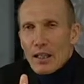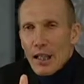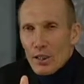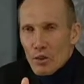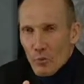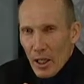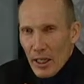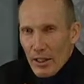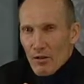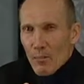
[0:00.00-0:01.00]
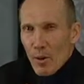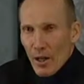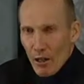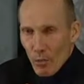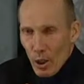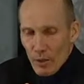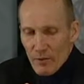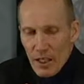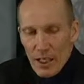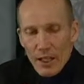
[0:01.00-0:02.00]
explaining the parable.
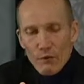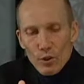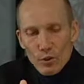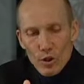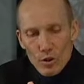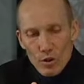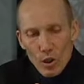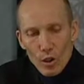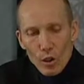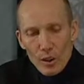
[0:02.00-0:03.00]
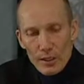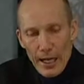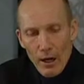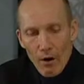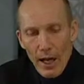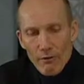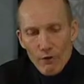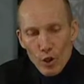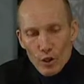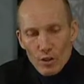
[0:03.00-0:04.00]
And if you'll just look now at
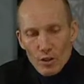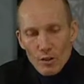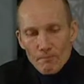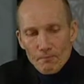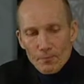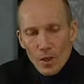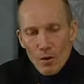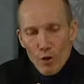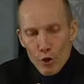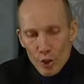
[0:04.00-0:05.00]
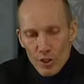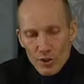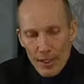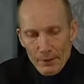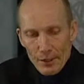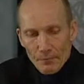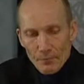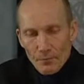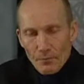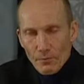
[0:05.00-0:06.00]
verse 37,
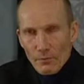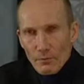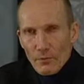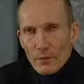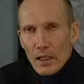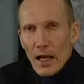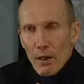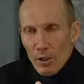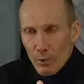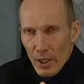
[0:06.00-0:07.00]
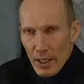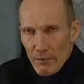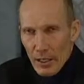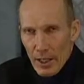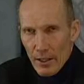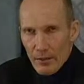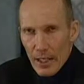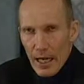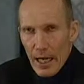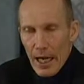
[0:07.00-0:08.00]
I'll be reading there,
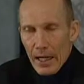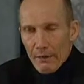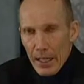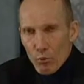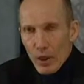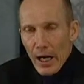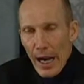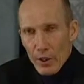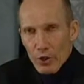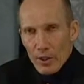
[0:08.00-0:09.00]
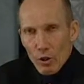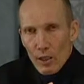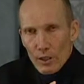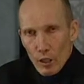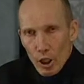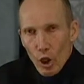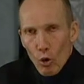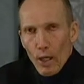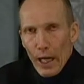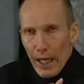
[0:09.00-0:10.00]
and then we're actually going to
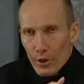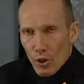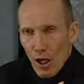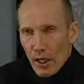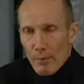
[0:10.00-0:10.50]
go and talk